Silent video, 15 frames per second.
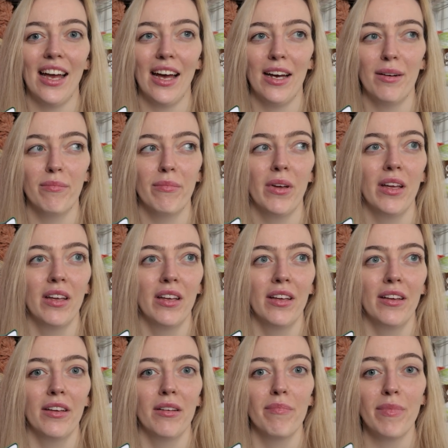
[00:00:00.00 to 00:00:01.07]
I am
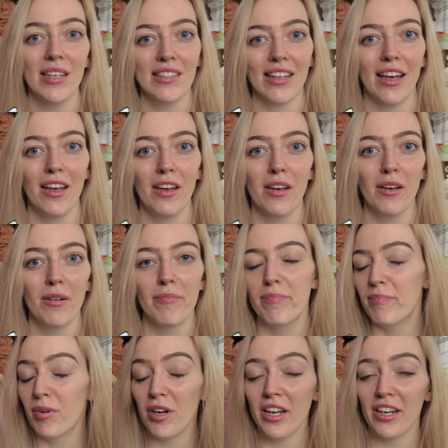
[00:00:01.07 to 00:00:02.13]
busy
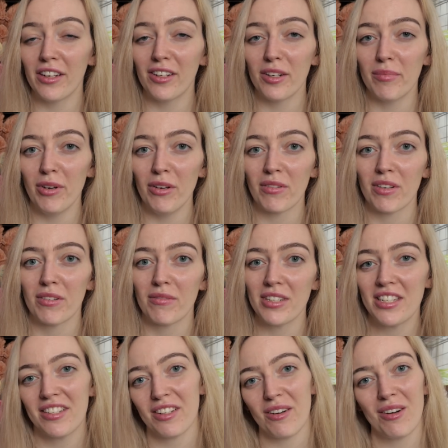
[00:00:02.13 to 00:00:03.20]
but in a good mood,
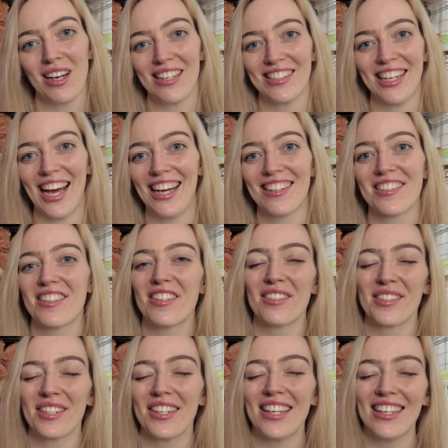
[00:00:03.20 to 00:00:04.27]
which is always nice. The
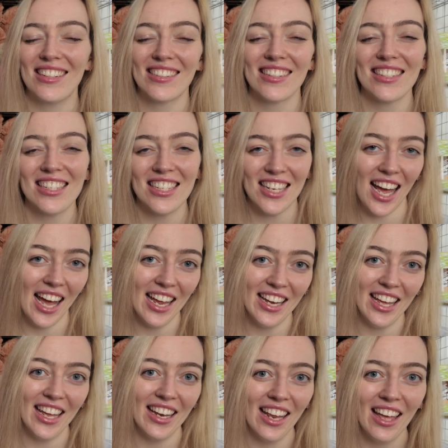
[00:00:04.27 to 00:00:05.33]
sun is
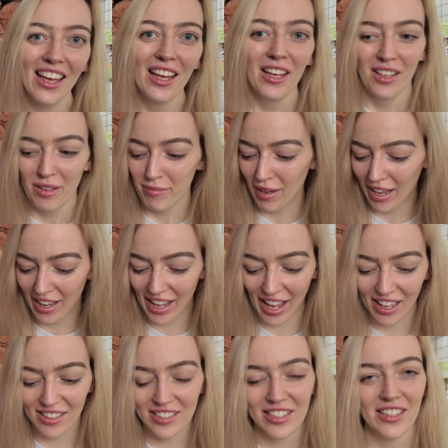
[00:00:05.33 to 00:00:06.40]
shining, my
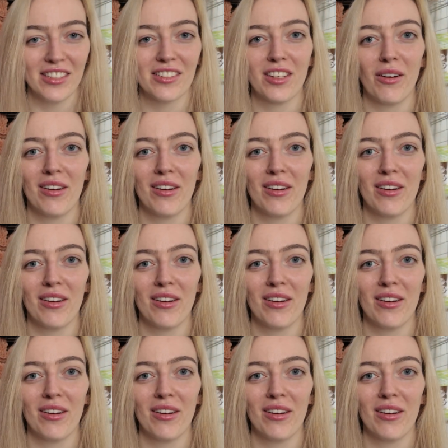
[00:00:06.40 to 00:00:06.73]
Etsy is